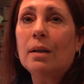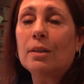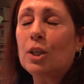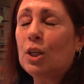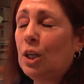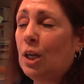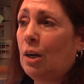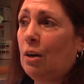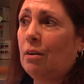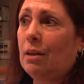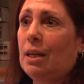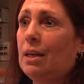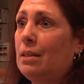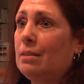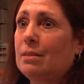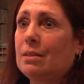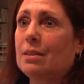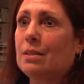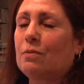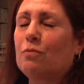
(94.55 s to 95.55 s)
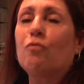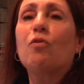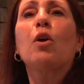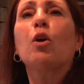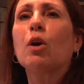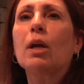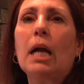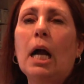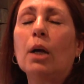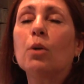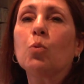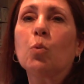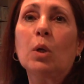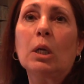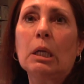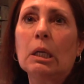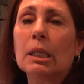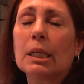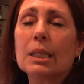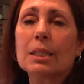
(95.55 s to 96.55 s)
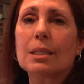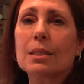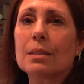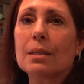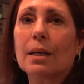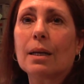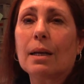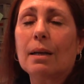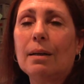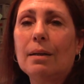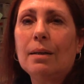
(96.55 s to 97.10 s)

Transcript: You know, it's very unrealistic.